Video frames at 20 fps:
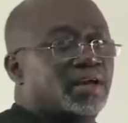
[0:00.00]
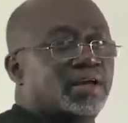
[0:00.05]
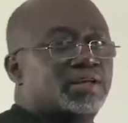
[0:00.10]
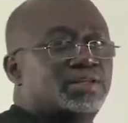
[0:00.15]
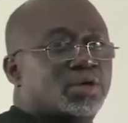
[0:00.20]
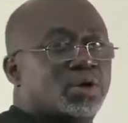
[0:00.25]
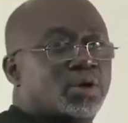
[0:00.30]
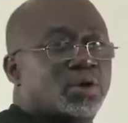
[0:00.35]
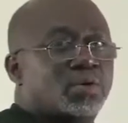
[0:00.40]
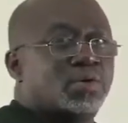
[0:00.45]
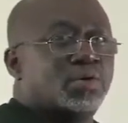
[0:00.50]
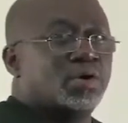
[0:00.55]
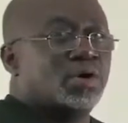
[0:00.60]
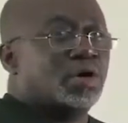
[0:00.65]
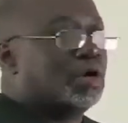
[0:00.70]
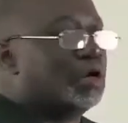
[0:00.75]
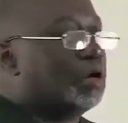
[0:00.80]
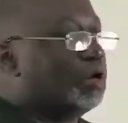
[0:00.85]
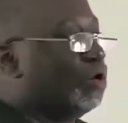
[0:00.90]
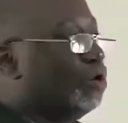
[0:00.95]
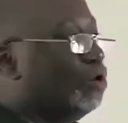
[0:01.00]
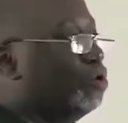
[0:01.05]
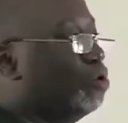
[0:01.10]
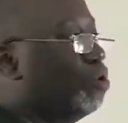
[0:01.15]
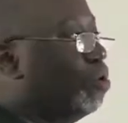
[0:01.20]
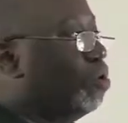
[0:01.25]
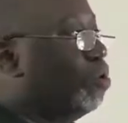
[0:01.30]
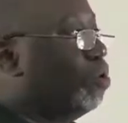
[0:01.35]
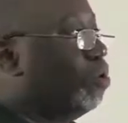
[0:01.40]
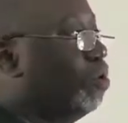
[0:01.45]
So
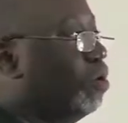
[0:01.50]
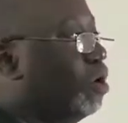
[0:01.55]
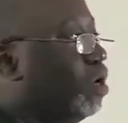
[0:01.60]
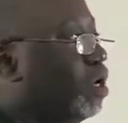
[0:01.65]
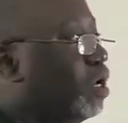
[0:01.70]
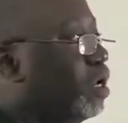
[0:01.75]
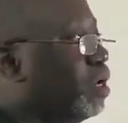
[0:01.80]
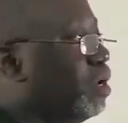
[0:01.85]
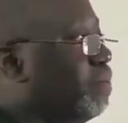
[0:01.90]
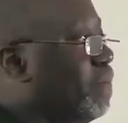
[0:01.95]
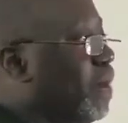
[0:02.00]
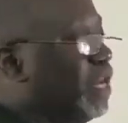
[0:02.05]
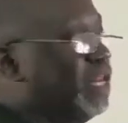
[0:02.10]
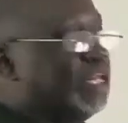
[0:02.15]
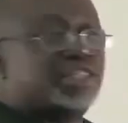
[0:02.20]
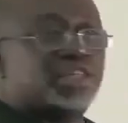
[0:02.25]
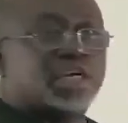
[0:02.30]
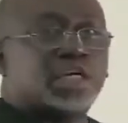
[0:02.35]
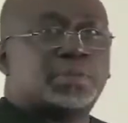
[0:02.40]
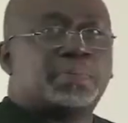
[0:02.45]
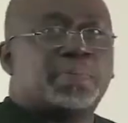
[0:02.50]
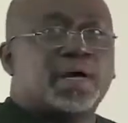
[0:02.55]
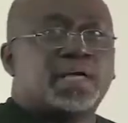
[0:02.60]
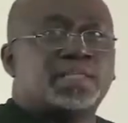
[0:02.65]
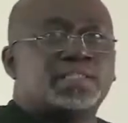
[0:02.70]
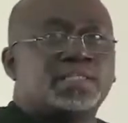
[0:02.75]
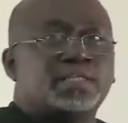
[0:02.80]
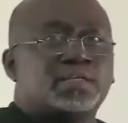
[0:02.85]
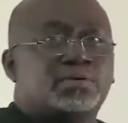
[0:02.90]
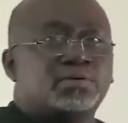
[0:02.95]
no malicious
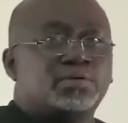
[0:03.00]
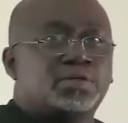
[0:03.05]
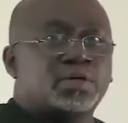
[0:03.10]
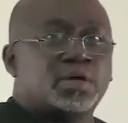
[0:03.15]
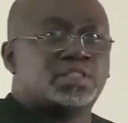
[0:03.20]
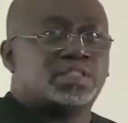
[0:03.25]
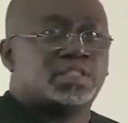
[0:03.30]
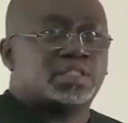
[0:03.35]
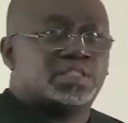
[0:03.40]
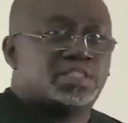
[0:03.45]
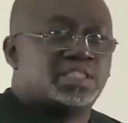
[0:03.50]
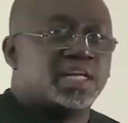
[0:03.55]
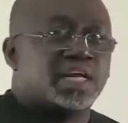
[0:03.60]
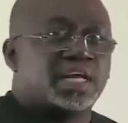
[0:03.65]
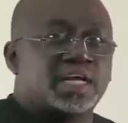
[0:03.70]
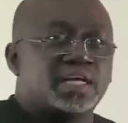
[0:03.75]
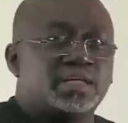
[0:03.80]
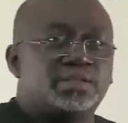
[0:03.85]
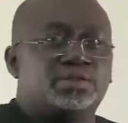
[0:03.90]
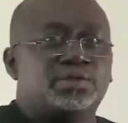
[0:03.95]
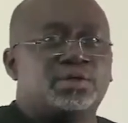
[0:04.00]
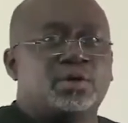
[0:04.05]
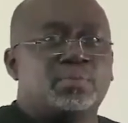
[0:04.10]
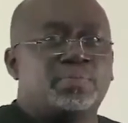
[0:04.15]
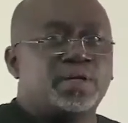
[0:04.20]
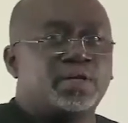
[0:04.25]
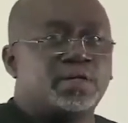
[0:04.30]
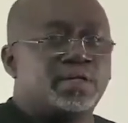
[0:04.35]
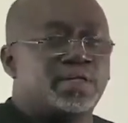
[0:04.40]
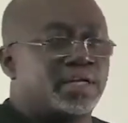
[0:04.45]
person could just sneak into your
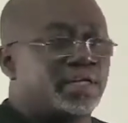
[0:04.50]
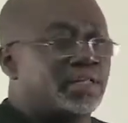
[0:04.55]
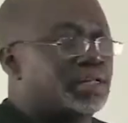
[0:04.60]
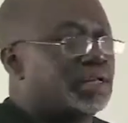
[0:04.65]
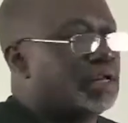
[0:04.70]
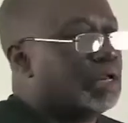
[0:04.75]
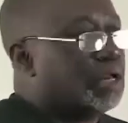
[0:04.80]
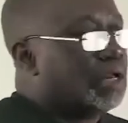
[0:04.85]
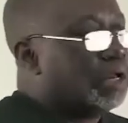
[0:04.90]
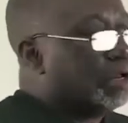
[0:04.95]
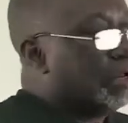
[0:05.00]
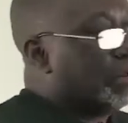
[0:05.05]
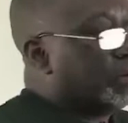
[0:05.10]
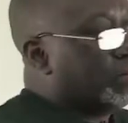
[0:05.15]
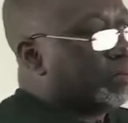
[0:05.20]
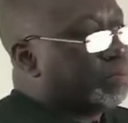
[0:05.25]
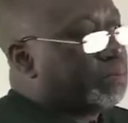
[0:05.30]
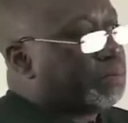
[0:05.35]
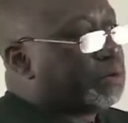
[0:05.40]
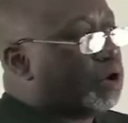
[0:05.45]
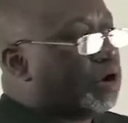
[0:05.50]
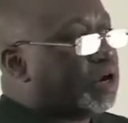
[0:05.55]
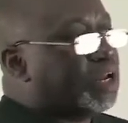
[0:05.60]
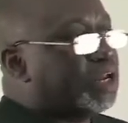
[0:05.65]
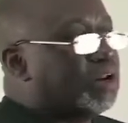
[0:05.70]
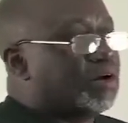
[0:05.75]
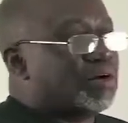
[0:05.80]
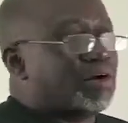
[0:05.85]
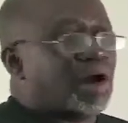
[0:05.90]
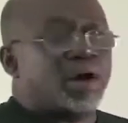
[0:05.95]
building, plug
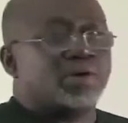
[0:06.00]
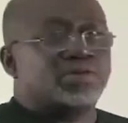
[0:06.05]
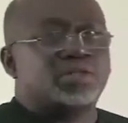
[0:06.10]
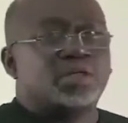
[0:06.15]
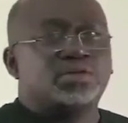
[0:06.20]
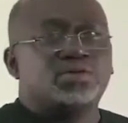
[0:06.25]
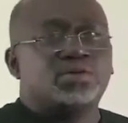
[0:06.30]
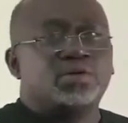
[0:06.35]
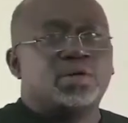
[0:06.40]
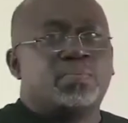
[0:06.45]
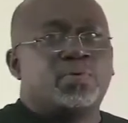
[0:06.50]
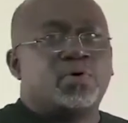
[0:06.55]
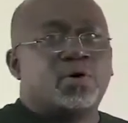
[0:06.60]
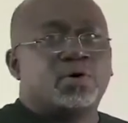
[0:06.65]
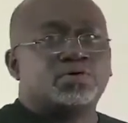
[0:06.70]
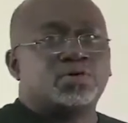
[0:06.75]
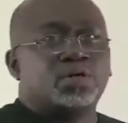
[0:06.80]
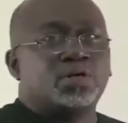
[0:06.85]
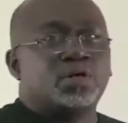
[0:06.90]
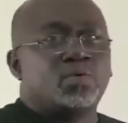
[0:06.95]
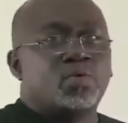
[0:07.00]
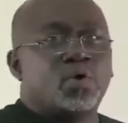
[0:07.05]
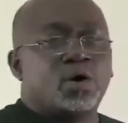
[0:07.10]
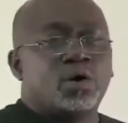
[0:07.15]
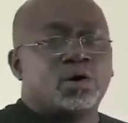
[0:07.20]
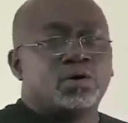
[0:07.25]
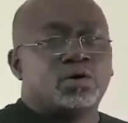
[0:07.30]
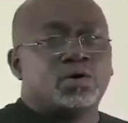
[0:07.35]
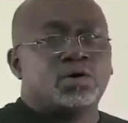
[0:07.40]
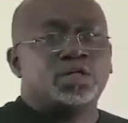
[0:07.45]
in a router to the port on the
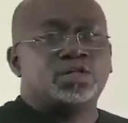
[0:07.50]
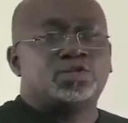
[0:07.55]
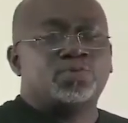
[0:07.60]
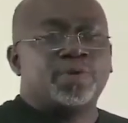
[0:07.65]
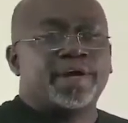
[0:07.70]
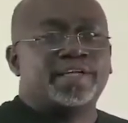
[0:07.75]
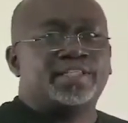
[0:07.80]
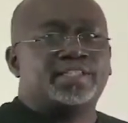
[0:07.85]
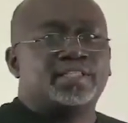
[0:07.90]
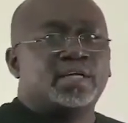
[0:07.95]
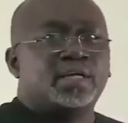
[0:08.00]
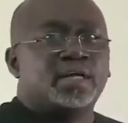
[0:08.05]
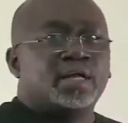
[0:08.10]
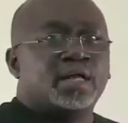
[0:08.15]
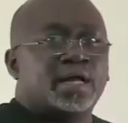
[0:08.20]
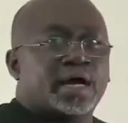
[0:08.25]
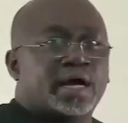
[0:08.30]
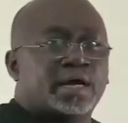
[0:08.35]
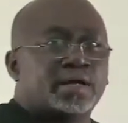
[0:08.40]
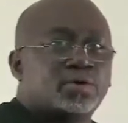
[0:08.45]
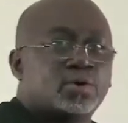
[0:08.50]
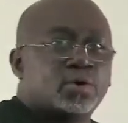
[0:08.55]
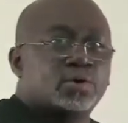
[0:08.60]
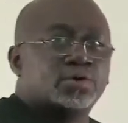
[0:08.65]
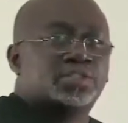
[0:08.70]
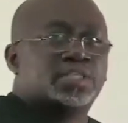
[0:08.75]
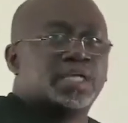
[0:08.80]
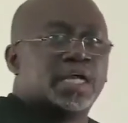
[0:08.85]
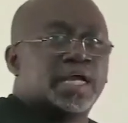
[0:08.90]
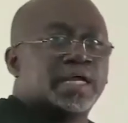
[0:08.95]
wall or the switch, and go
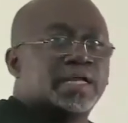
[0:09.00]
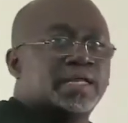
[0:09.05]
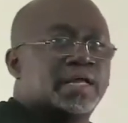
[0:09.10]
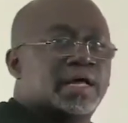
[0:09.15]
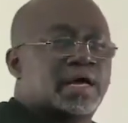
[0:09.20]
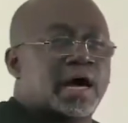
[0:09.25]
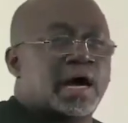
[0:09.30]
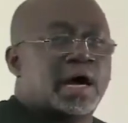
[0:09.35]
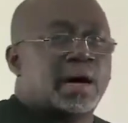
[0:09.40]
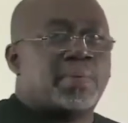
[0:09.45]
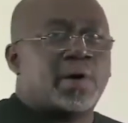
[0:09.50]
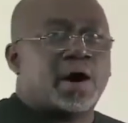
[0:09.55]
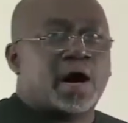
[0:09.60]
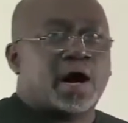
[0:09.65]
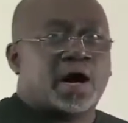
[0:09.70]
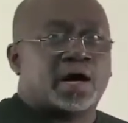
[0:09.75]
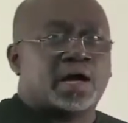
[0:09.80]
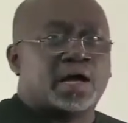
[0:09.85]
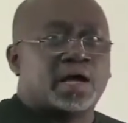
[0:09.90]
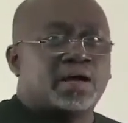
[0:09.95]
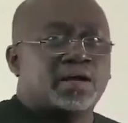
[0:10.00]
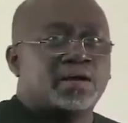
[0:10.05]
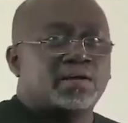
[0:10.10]
stay in the car park,